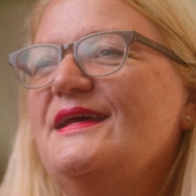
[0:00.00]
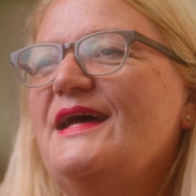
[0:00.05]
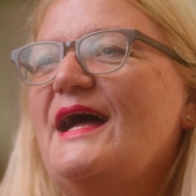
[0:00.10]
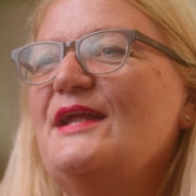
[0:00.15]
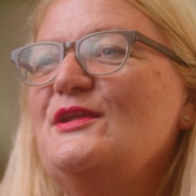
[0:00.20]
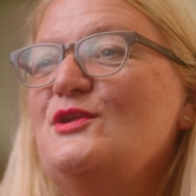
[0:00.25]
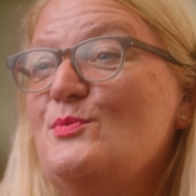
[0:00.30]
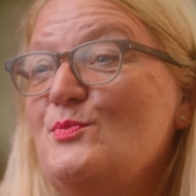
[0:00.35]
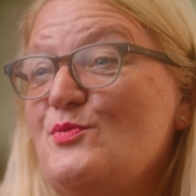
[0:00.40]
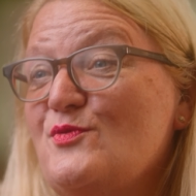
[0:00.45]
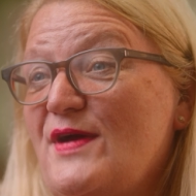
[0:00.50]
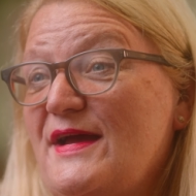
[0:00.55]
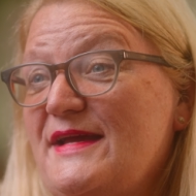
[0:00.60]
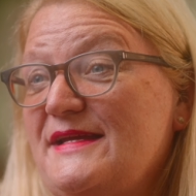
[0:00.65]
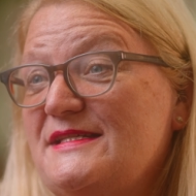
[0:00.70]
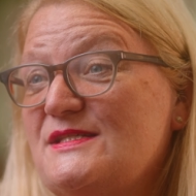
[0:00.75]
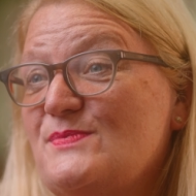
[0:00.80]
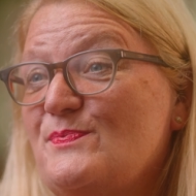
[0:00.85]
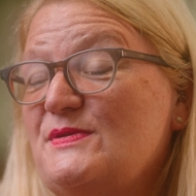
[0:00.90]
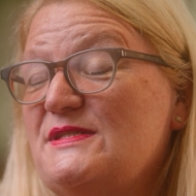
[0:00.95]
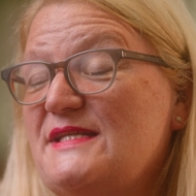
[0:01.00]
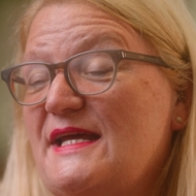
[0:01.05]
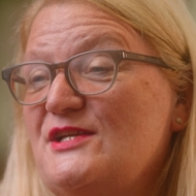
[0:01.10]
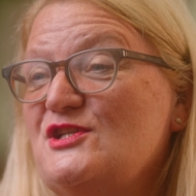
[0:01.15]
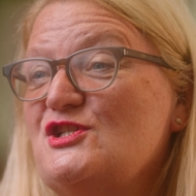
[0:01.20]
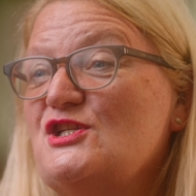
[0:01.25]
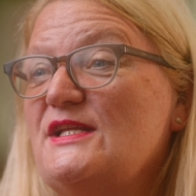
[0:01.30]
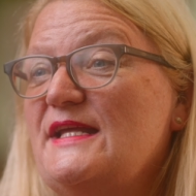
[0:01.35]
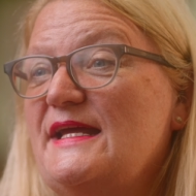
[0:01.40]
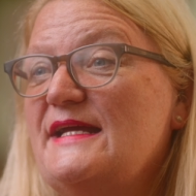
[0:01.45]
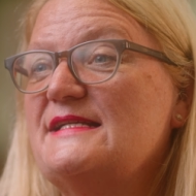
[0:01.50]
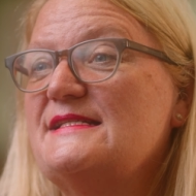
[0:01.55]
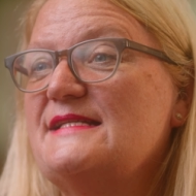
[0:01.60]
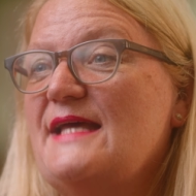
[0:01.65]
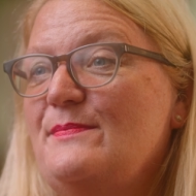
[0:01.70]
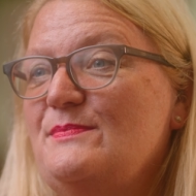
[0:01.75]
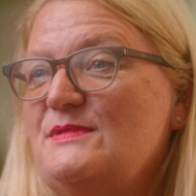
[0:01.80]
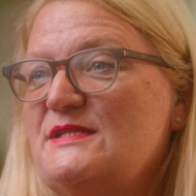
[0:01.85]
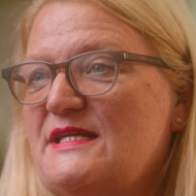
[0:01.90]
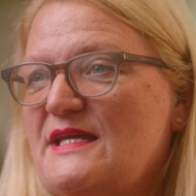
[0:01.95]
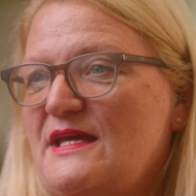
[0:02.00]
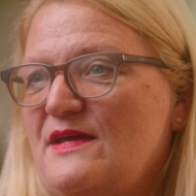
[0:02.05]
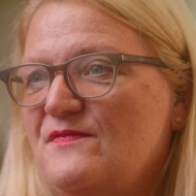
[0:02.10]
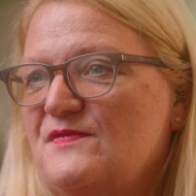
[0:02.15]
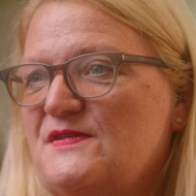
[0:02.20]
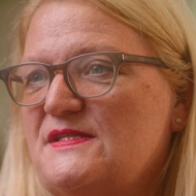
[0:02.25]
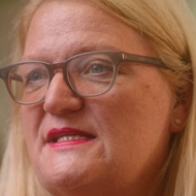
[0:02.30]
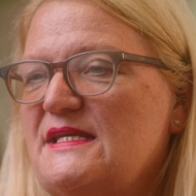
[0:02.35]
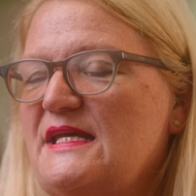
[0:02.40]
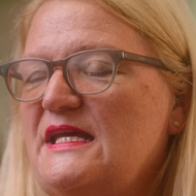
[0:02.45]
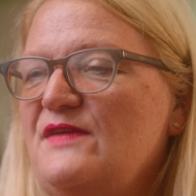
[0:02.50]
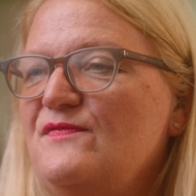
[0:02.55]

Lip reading: And number 8, potentially exempt gifts.